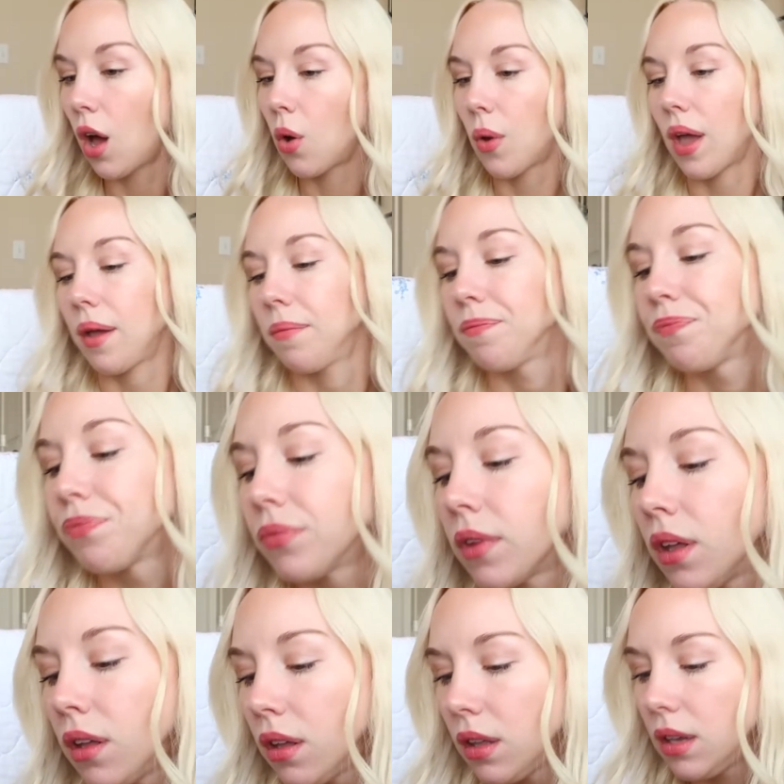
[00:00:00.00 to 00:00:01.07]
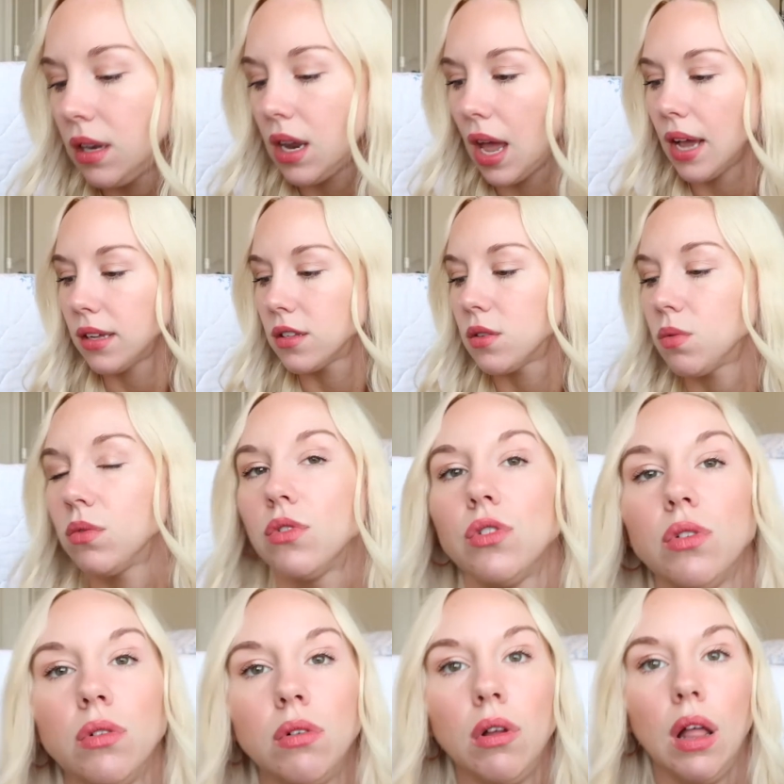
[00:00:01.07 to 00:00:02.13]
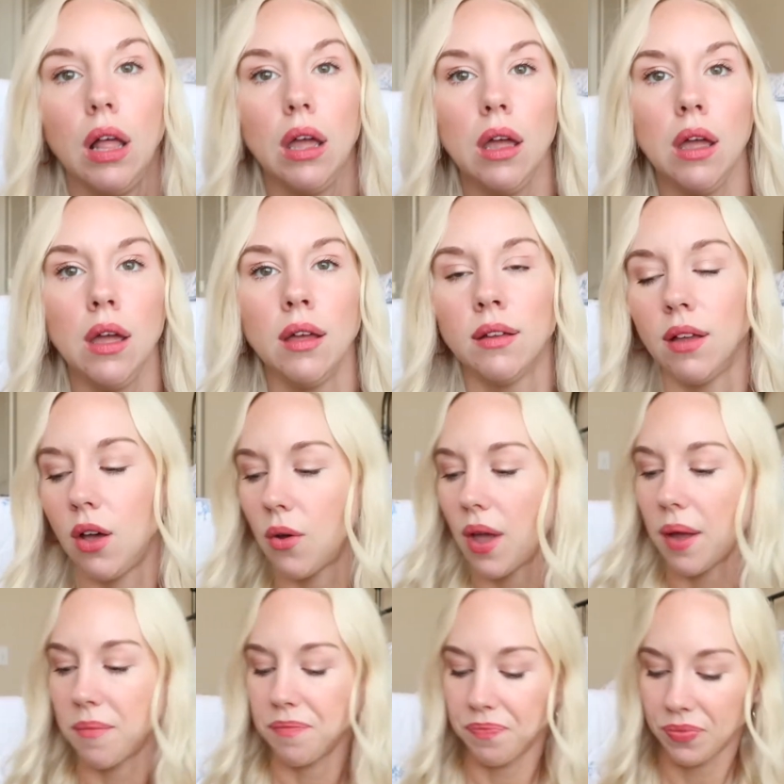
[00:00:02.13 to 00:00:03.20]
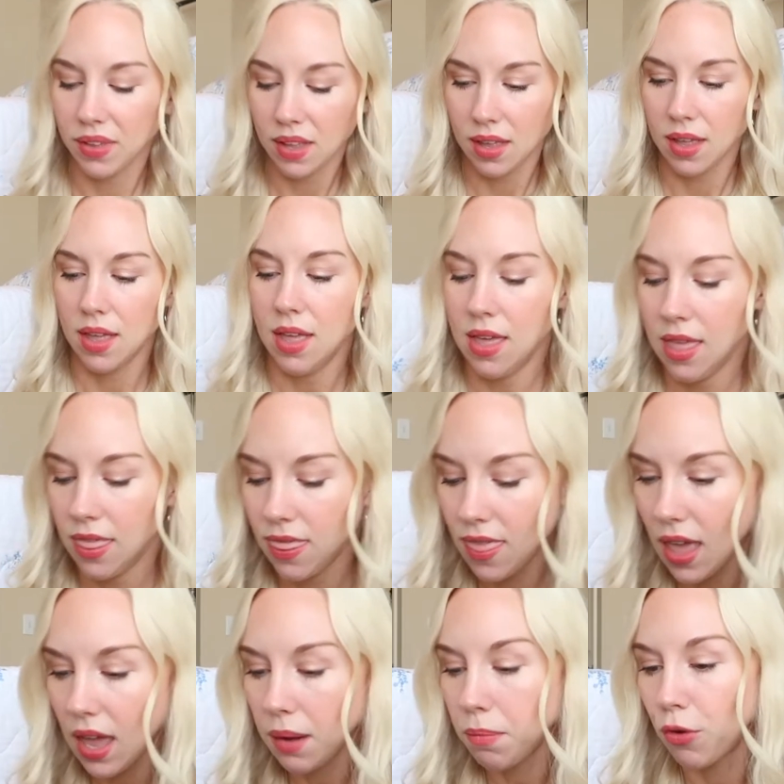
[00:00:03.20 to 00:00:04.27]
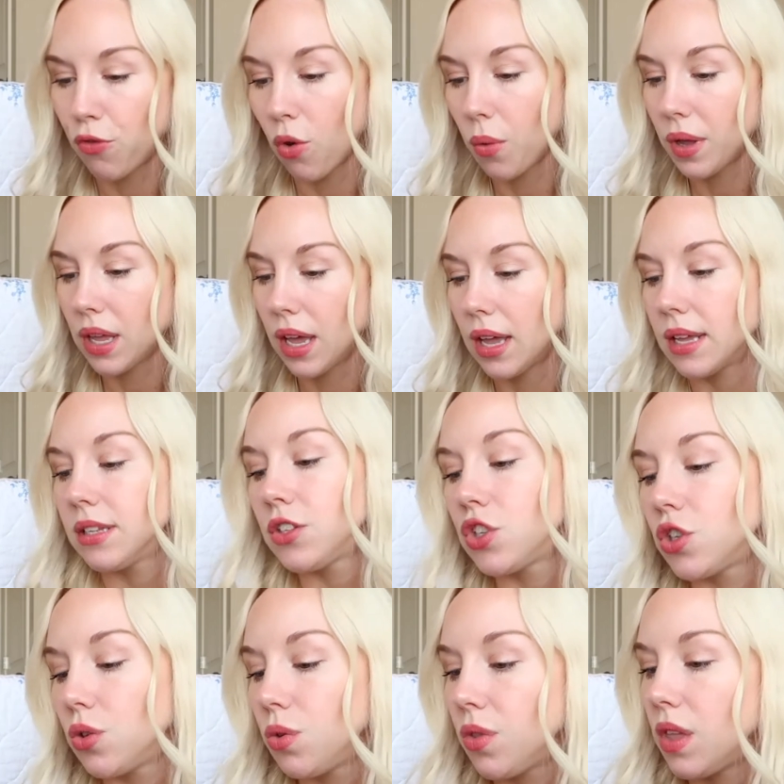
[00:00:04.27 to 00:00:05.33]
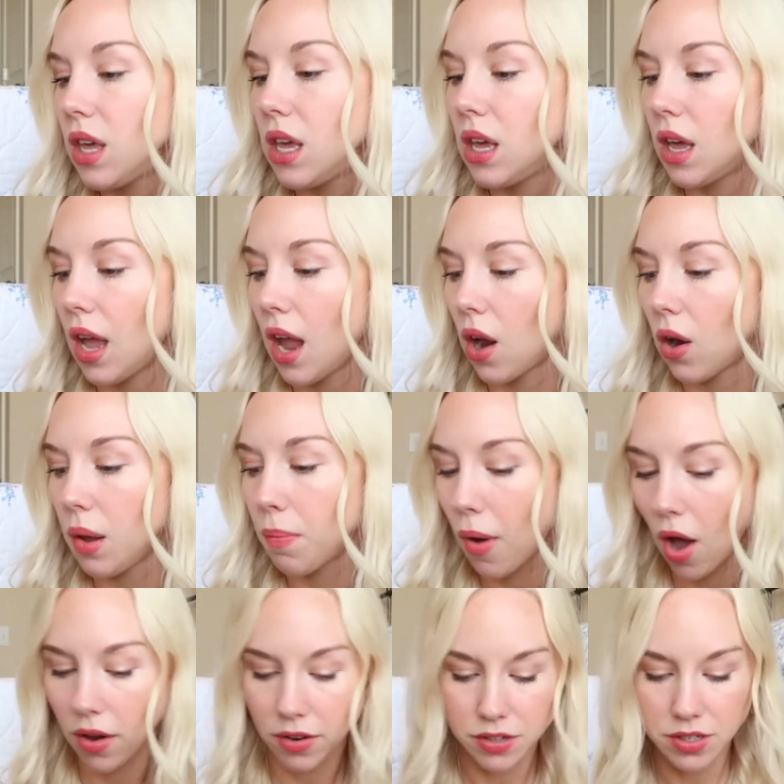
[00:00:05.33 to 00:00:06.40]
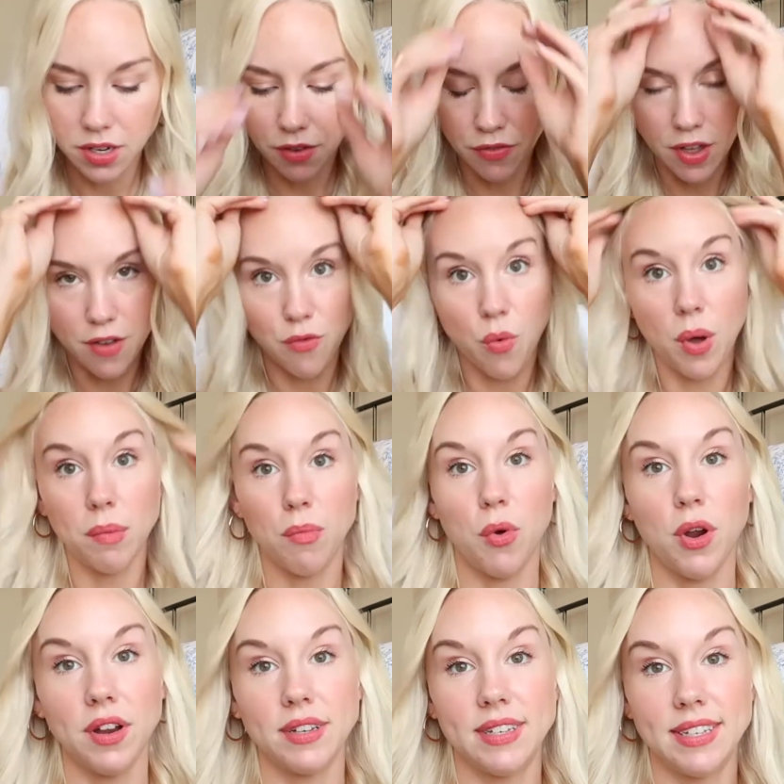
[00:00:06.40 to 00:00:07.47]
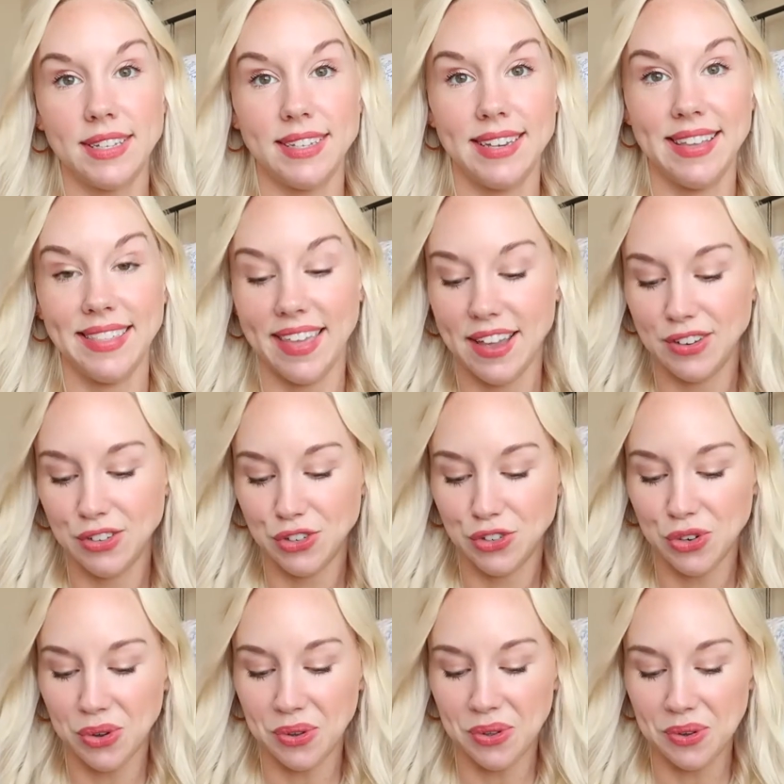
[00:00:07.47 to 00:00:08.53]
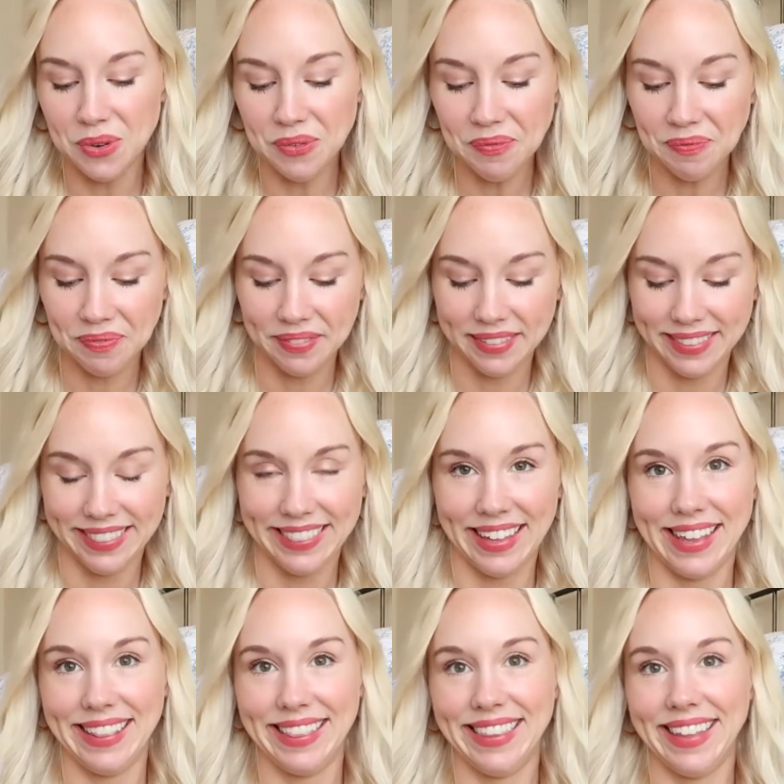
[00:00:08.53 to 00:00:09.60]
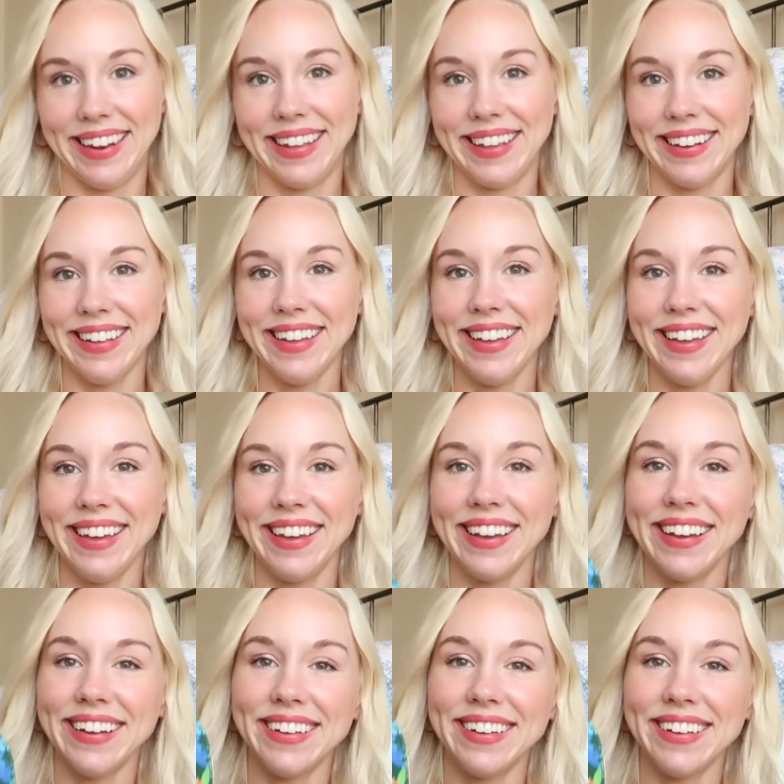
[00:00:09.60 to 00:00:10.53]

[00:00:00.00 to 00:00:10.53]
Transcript: okay, next we'll do, ah, oh, okay. Then before we get into the Harry Potter stuff, I have one more Disney thing to show you. Da da da, da